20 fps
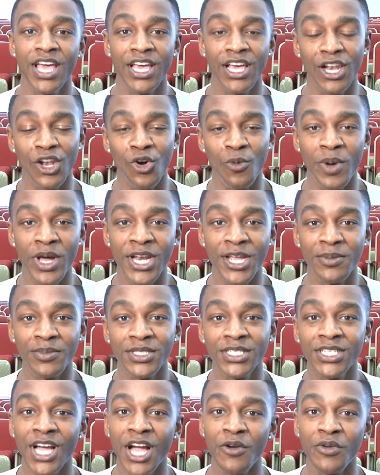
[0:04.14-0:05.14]
Hello, my name
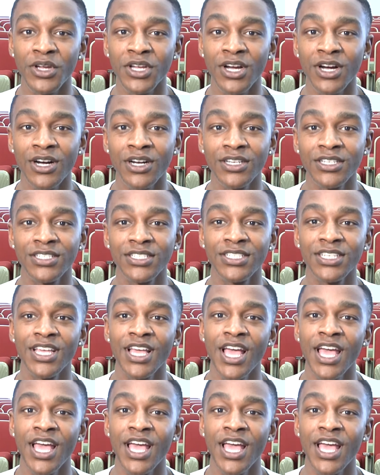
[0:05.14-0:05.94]
is Kyrie Cox,